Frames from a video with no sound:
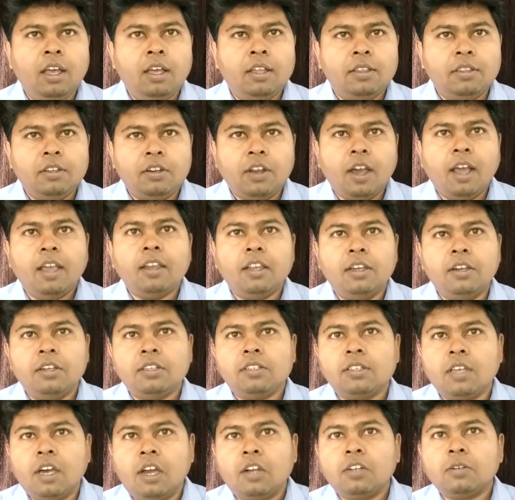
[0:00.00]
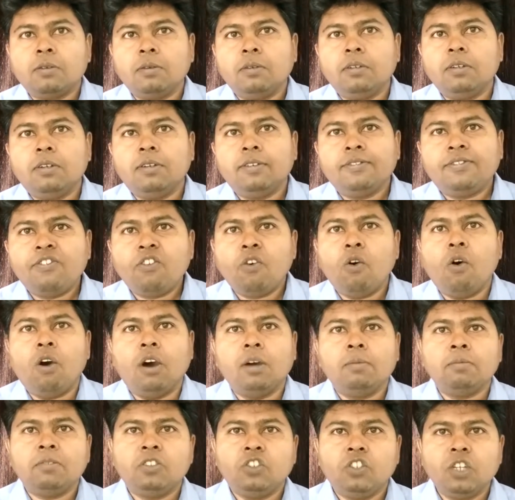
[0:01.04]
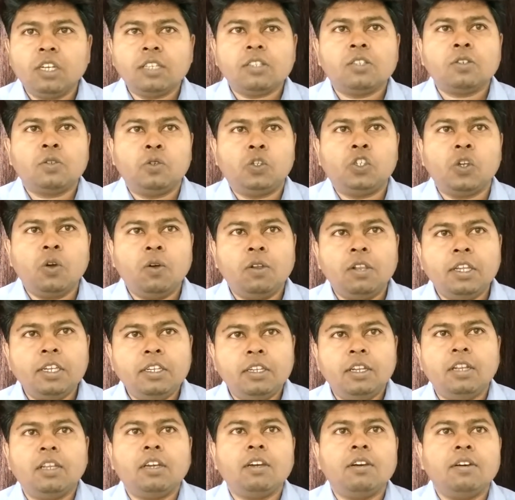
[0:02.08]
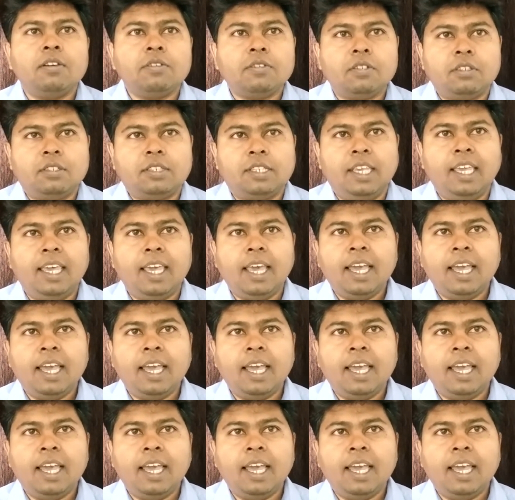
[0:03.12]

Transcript: The dialogues are formed just to show little courtesy